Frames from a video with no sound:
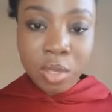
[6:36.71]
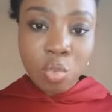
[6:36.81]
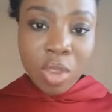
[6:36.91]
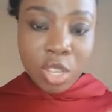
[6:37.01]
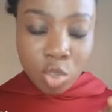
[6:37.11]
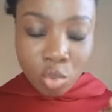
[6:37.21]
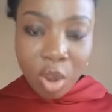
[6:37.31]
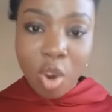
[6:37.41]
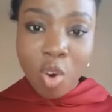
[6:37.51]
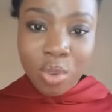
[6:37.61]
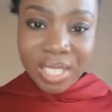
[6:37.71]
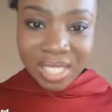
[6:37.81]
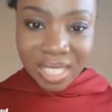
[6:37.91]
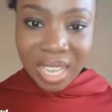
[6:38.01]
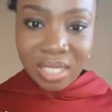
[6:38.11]
When you are always
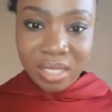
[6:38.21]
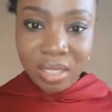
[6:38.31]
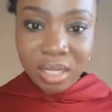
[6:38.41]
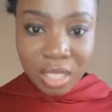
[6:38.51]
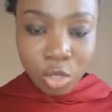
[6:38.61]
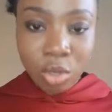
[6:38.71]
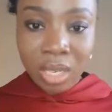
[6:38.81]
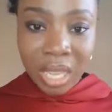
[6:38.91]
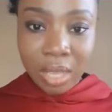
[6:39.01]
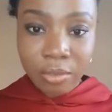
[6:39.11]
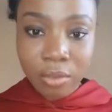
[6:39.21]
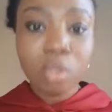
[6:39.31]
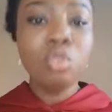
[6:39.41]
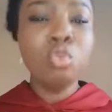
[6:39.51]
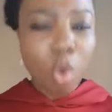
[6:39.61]
sad in your life,
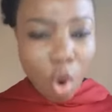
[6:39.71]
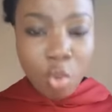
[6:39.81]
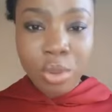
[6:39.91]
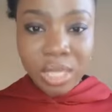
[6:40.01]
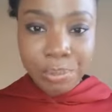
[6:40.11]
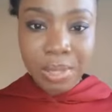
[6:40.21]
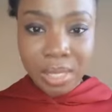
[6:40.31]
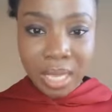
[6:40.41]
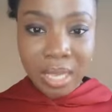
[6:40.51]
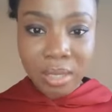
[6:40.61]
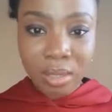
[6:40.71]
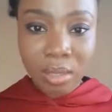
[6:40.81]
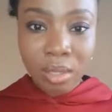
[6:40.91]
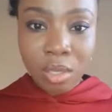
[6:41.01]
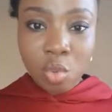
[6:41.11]
you always be sad.
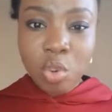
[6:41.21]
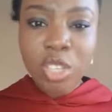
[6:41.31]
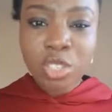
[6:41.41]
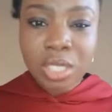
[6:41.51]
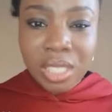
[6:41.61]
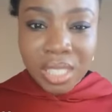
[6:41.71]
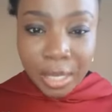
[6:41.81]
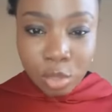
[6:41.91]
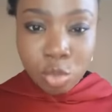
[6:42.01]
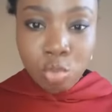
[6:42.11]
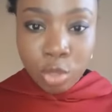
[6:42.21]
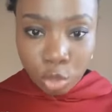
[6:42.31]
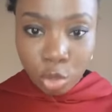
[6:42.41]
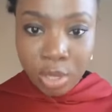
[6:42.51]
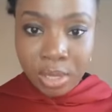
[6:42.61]
When you decide to
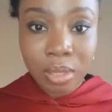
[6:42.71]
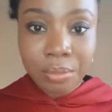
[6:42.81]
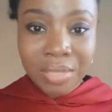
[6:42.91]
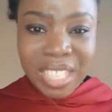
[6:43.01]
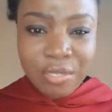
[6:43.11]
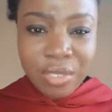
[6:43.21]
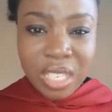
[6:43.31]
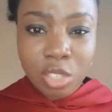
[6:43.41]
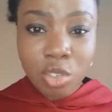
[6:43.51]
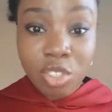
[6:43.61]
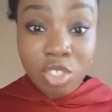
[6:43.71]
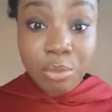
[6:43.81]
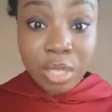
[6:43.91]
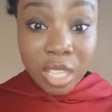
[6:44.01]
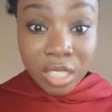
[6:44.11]
rejoice, even in your
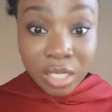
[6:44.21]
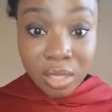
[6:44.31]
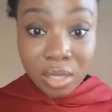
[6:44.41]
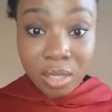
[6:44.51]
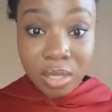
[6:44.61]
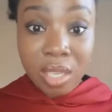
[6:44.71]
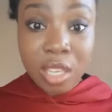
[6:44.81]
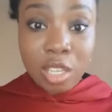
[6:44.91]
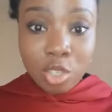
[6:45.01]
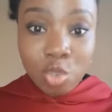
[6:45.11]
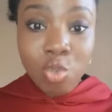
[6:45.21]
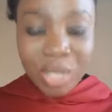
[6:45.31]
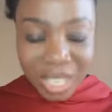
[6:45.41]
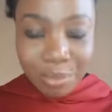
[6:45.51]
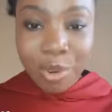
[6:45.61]
tribulations, you will
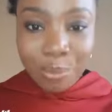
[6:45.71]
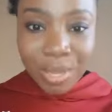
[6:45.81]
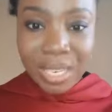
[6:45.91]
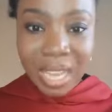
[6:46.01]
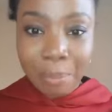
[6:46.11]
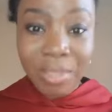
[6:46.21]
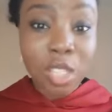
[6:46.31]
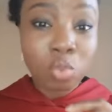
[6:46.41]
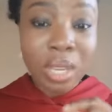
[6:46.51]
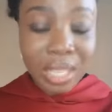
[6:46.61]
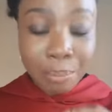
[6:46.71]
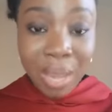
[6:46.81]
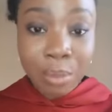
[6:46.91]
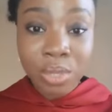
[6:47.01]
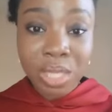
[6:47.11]
keep on being happy. That's why the
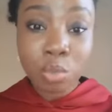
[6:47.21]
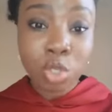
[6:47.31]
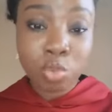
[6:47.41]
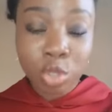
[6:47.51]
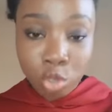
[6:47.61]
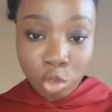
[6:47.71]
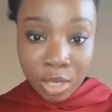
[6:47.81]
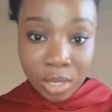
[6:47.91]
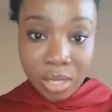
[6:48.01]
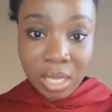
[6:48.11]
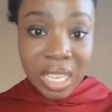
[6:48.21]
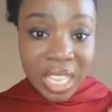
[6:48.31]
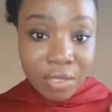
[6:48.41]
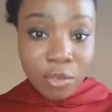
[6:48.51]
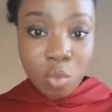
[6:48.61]
Bible says we should rejoice
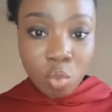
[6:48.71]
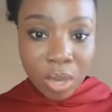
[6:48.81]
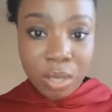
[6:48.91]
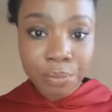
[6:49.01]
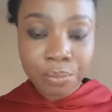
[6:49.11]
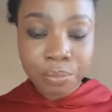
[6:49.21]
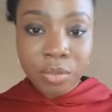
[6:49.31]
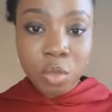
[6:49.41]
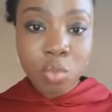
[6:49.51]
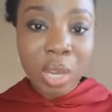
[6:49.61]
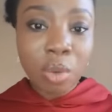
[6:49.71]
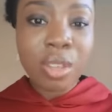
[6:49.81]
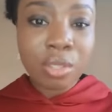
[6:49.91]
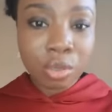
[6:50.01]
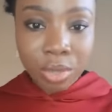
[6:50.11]
even when we are
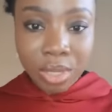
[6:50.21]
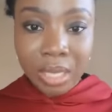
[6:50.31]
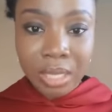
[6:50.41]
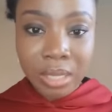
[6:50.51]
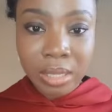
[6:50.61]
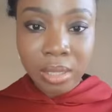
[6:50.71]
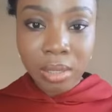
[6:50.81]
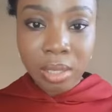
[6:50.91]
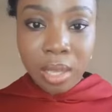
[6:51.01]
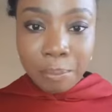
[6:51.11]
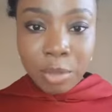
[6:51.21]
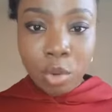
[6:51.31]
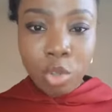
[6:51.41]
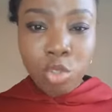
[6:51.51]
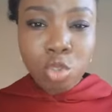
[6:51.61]
going through challenges,
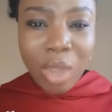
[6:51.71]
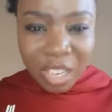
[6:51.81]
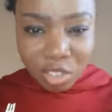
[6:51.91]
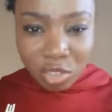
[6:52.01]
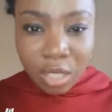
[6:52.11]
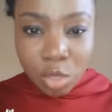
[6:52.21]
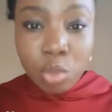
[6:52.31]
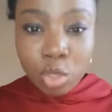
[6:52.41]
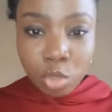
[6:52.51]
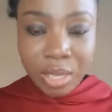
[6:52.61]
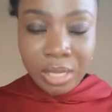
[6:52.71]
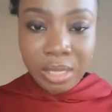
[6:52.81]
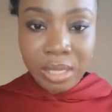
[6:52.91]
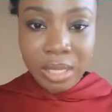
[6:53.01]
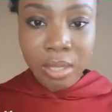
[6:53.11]
because you attract what you
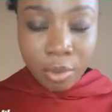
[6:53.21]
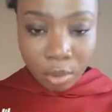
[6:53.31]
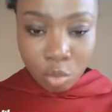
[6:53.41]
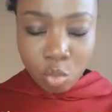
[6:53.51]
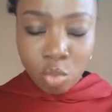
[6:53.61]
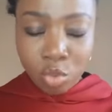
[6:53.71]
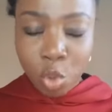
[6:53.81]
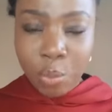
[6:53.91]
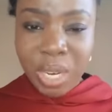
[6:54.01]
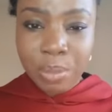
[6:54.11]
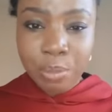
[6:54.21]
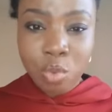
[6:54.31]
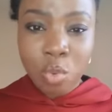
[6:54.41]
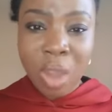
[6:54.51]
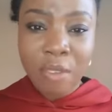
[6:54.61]
entertain. So many
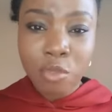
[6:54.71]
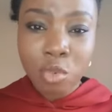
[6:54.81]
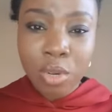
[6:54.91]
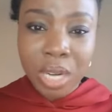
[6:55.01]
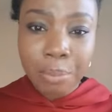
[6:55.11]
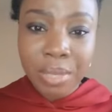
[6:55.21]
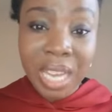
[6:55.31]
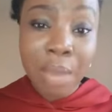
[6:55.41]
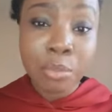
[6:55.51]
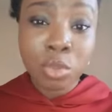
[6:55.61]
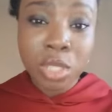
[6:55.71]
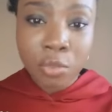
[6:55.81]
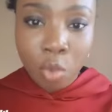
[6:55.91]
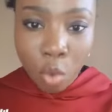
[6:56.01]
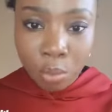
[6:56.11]
people who have grown up in
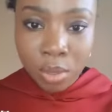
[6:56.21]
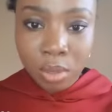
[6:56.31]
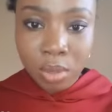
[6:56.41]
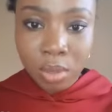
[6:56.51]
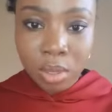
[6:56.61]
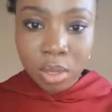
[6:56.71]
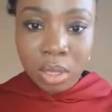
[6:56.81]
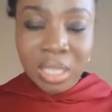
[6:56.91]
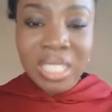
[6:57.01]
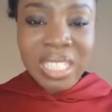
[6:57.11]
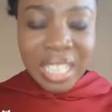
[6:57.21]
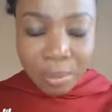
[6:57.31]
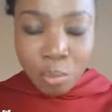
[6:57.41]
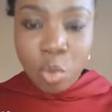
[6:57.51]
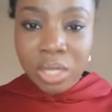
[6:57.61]
abusive homes, they
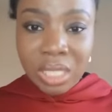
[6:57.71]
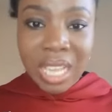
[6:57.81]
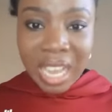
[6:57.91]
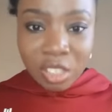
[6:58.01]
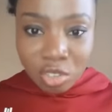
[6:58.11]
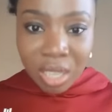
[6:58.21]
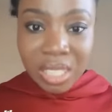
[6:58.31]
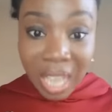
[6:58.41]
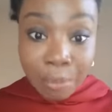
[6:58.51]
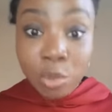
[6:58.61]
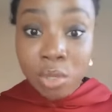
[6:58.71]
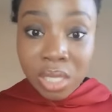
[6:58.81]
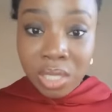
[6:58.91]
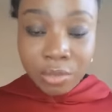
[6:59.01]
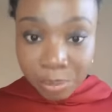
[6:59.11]
mostly attract
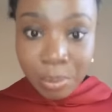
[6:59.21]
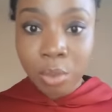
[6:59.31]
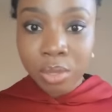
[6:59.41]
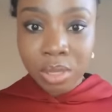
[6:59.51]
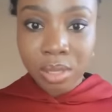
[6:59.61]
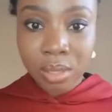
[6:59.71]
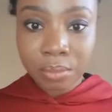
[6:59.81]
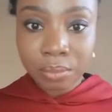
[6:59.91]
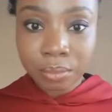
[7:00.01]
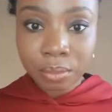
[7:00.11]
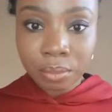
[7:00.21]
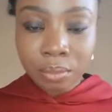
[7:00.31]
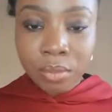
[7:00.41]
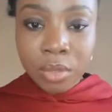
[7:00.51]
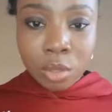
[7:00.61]
abusive spouses.
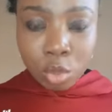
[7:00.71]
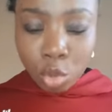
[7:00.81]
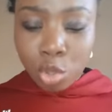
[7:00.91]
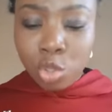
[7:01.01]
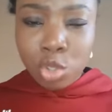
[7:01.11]
So you